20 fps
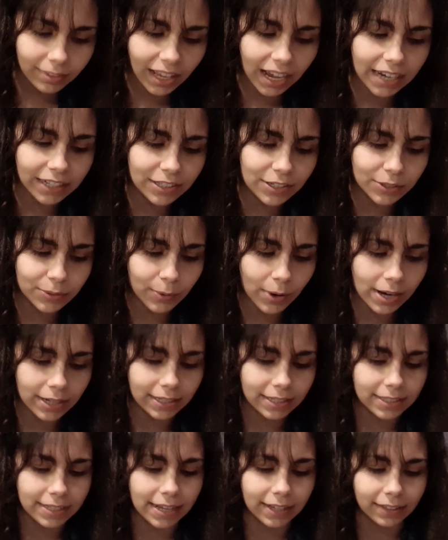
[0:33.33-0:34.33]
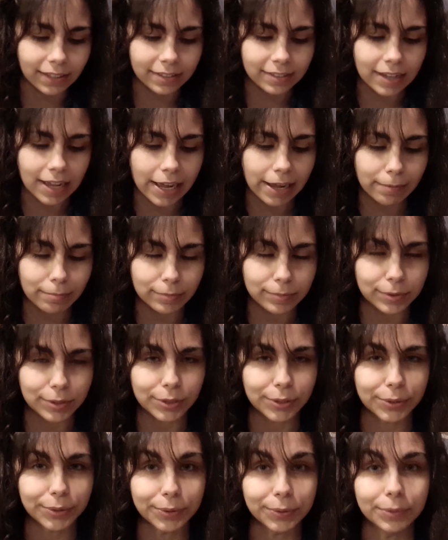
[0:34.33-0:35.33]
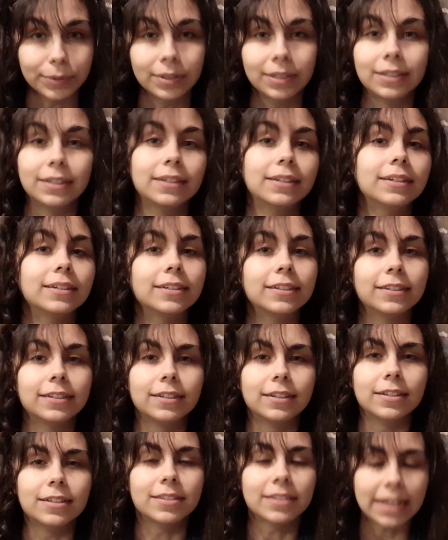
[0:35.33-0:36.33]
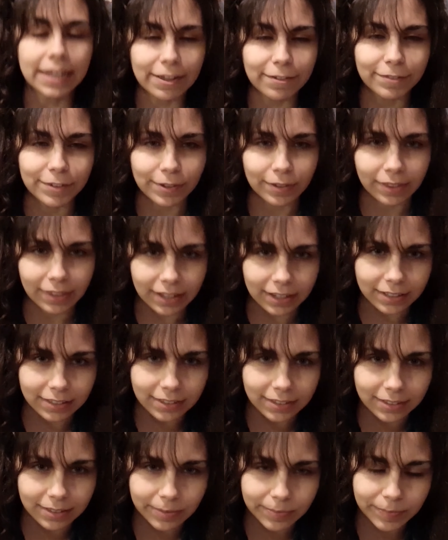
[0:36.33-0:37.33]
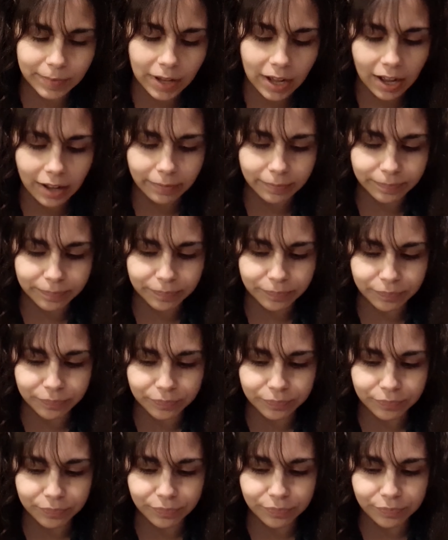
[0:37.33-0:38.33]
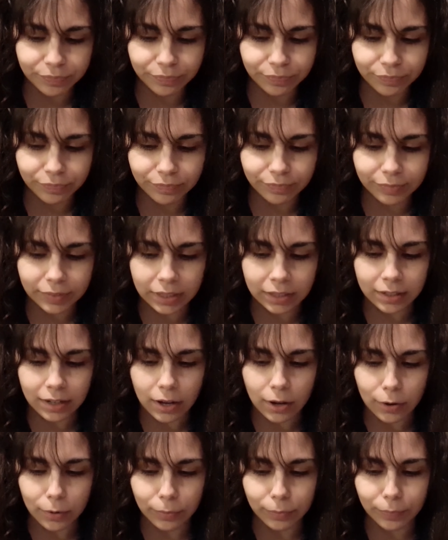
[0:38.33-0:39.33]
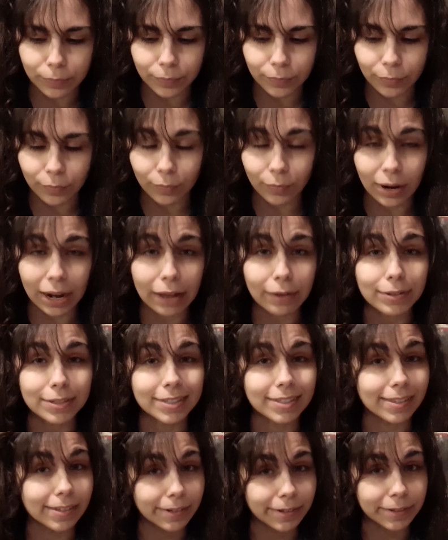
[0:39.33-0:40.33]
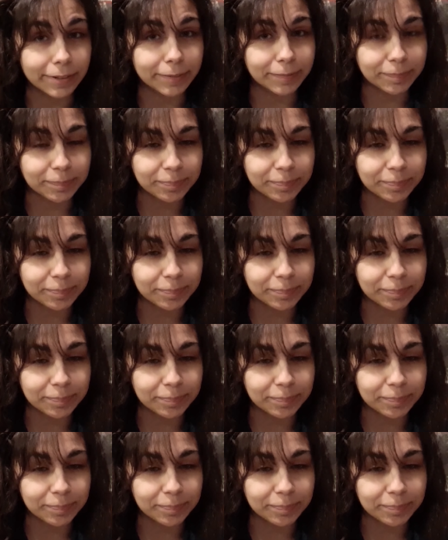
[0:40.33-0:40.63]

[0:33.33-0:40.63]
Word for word: I just want to take the time to say a few things. Um, you know, when I was little,